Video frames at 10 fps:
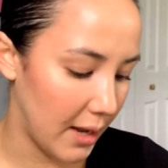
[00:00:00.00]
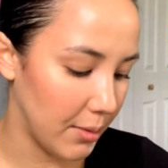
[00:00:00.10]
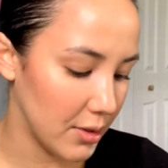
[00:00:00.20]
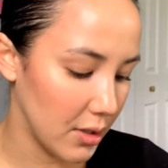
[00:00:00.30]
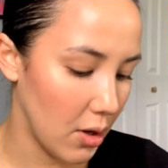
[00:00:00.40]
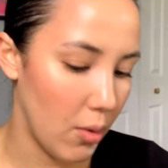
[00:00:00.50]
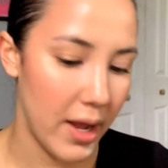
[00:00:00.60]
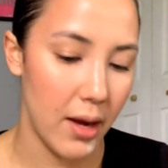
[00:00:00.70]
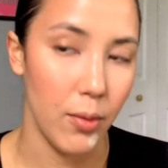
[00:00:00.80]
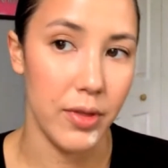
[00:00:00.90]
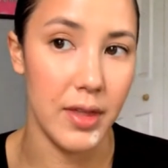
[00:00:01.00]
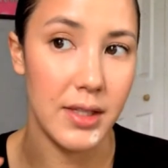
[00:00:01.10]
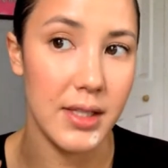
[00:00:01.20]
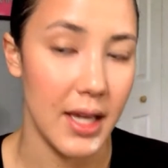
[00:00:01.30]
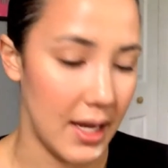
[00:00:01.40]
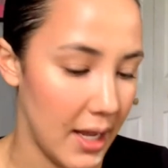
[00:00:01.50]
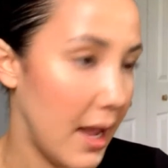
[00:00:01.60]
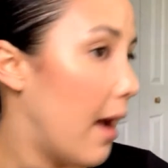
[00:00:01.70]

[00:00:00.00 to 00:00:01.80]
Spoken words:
able to go in with the skinny